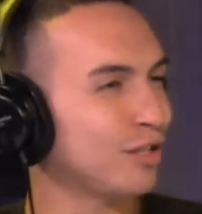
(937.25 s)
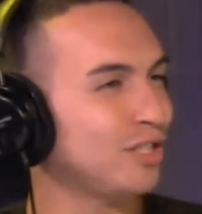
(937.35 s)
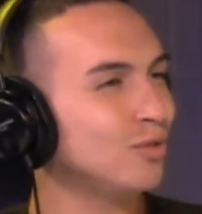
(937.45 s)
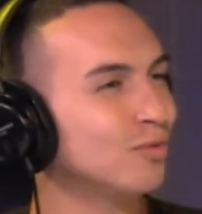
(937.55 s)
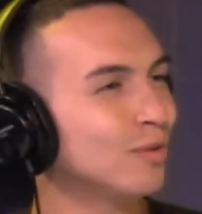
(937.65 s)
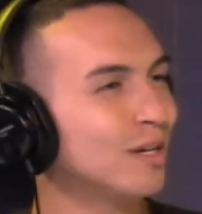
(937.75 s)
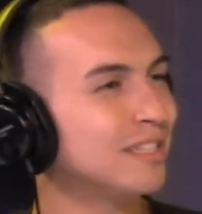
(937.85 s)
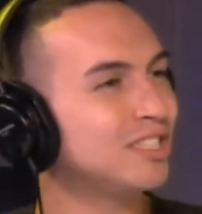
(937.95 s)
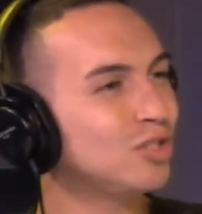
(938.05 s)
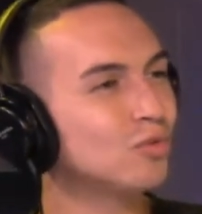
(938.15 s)
Did you
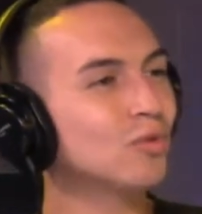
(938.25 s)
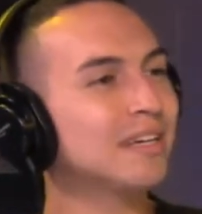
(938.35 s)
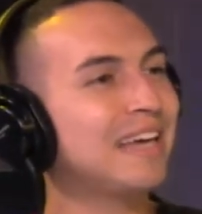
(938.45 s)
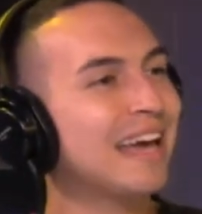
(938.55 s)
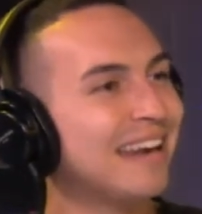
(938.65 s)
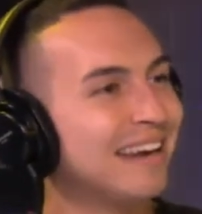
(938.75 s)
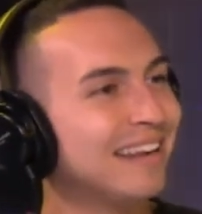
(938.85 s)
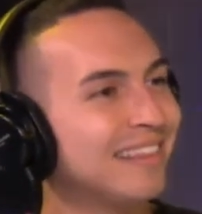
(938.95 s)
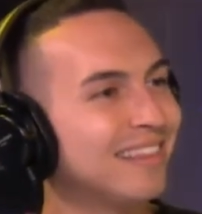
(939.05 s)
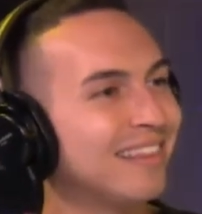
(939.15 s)
did you get
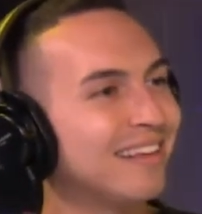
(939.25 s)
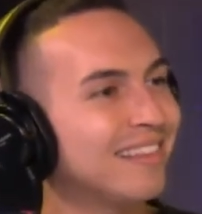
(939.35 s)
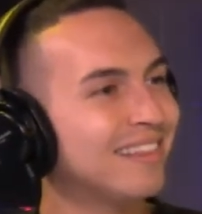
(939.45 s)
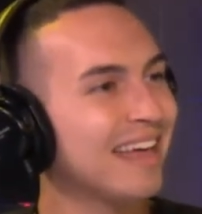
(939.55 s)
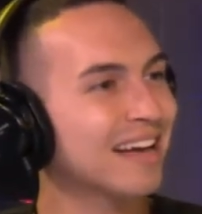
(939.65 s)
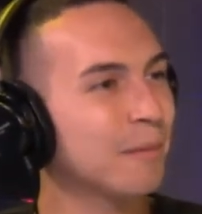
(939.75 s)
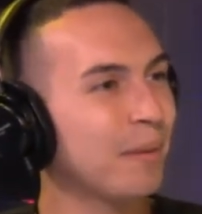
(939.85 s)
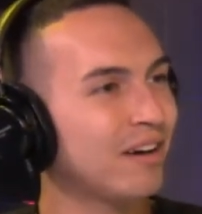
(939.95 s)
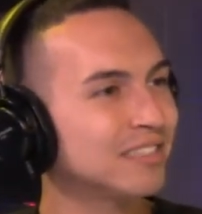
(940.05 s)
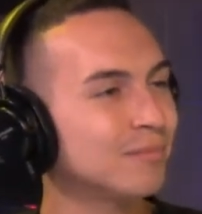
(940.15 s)
that
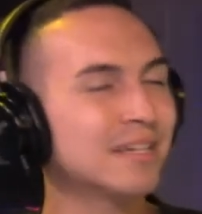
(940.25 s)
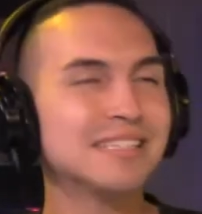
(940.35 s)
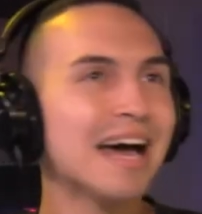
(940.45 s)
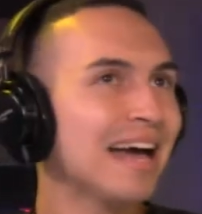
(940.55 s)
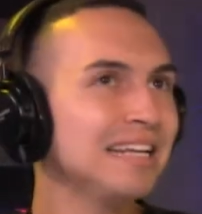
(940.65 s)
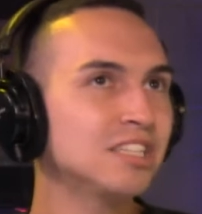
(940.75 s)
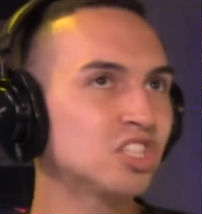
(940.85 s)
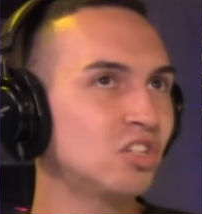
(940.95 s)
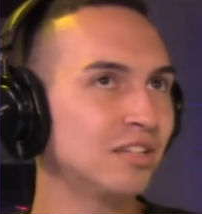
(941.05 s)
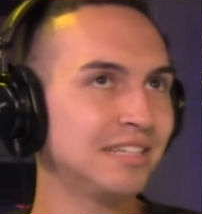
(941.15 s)
comparison? Because I
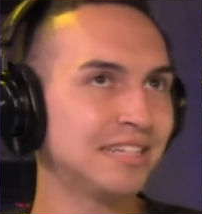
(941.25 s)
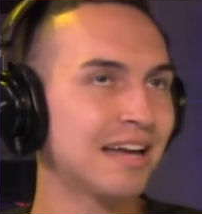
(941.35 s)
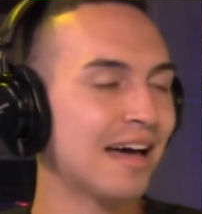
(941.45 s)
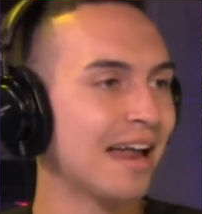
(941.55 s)
certainly did not.